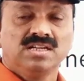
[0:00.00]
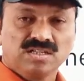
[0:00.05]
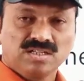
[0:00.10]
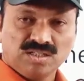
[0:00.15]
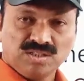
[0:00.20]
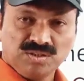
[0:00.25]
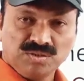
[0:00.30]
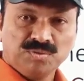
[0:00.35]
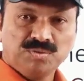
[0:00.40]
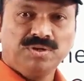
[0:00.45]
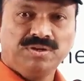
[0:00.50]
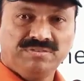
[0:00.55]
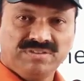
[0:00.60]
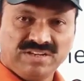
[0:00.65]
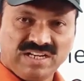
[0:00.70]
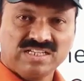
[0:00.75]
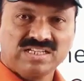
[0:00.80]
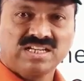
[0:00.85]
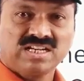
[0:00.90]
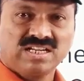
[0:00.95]
Kandukuri
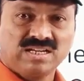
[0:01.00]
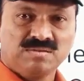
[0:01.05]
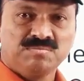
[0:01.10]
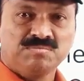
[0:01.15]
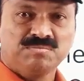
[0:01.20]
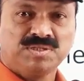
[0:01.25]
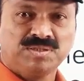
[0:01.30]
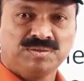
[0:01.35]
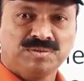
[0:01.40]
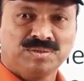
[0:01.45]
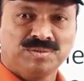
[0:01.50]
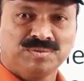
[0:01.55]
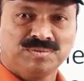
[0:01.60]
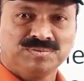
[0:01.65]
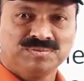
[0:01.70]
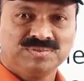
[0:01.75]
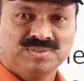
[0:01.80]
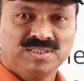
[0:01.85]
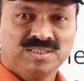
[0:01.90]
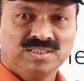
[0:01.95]
Vireshalingam Pantulu.
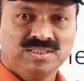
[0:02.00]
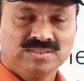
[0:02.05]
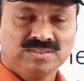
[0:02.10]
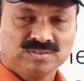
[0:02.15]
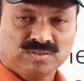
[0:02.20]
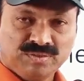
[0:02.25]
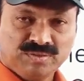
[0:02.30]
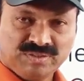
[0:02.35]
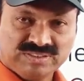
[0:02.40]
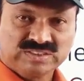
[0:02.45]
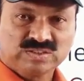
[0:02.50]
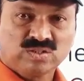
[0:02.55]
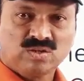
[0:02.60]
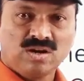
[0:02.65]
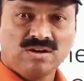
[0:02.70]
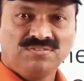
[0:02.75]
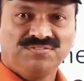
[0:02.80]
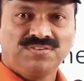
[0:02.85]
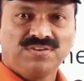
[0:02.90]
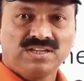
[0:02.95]
He was
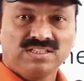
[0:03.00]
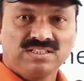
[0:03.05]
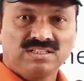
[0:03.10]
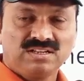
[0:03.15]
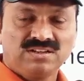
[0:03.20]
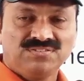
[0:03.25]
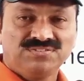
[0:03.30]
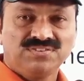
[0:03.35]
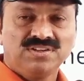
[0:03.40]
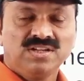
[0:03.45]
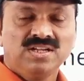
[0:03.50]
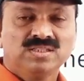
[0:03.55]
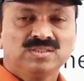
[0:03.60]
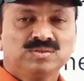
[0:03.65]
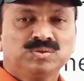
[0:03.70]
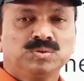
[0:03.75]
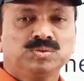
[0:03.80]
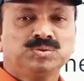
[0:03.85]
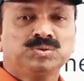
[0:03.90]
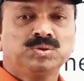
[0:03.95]
called father of
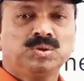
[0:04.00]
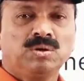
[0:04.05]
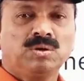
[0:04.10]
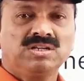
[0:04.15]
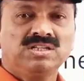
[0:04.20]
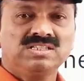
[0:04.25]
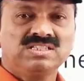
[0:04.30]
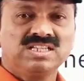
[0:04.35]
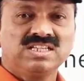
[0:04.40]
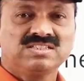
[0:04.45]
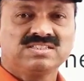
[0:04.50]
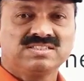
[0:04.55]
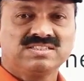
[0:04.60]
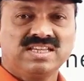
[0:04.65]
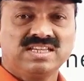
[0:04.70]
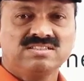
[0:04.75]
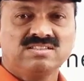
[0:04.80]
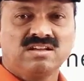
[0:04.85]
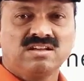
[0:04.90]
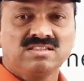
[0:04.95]
socio-religious
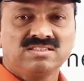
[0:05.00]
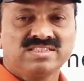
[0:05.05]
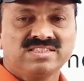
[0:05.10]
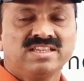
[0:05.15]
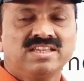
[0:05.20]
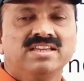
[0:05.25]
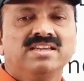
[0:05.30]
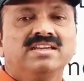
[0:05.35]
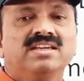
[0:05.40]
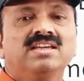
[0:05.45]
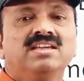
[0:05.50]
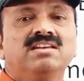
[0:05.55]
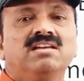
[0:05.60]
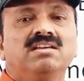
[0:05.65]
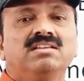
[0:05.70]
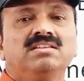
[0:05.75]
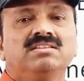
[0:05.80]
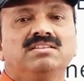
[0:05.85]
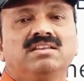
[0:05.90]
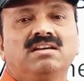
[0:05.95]
Renaissance in
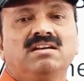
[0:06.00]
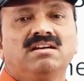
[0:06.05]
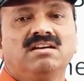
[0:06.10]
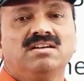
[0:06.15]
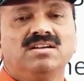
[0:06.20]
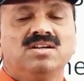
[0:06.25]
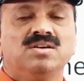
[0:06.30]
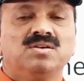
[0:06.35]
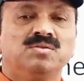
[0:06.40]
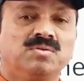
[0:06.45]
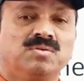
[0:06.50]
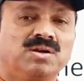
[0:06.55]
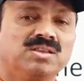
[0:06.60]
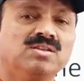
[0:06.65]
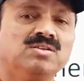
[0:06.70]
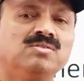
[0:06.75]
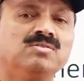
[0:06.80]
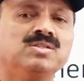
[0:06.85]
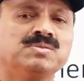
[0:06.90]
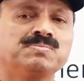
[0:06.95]
Andhra. What are
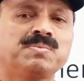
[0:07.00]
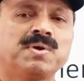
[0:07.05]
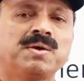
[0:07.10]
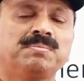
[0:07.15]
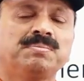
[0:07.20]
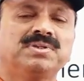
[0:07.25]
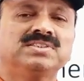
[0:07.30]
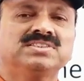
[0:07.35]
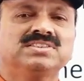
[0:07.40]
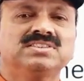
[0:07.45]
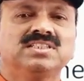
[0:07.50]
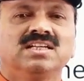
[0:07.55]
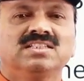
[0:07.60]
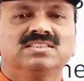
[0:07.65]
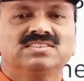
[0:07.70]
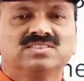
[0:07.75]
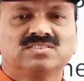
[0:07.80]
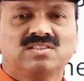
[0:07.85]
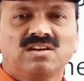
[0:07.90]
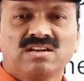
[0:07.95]
the newspapers
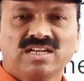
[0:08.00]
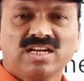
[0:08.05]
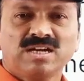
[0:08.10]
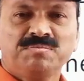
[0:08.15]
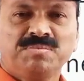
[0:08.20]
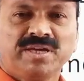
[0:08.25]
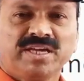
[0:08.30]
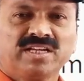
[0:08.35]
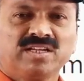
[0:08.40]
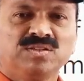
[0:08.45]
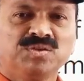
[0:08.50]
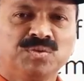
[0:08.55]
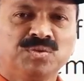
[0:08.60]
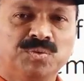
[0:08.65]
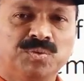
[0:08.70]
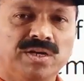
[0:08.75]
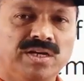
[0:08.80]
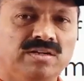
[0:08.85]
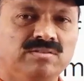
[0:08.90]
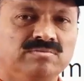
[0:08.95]
started by
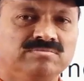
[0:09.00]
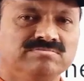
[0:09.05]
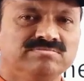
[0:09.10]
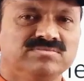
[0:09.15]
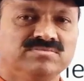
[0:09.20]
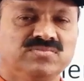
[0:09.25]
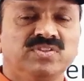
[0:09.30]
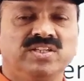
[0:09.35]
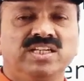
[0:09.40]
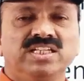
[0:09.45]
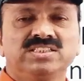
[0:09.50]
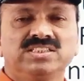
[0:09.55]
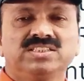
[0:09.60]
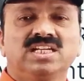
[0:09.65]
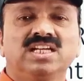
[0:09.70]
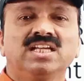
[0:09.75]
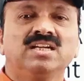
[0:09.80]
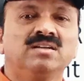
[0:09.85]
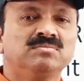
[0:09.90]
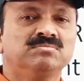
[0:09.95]
Kandukuri
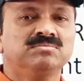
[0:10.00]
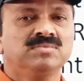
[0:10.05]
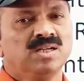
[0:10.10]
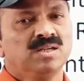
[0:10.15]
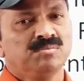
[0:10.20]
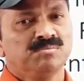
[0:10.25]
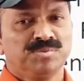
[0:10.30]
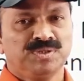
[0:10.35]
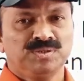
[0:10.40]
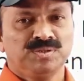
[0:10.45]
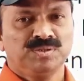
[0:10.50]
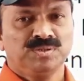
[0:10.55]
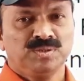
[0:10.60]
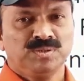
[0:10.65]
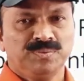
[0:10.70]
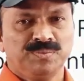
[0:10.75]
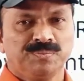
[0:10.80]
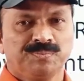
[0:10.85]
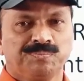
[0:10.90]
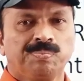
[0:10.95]
Vireshalingam
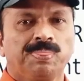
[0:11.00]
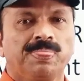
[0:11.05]
Pantulu?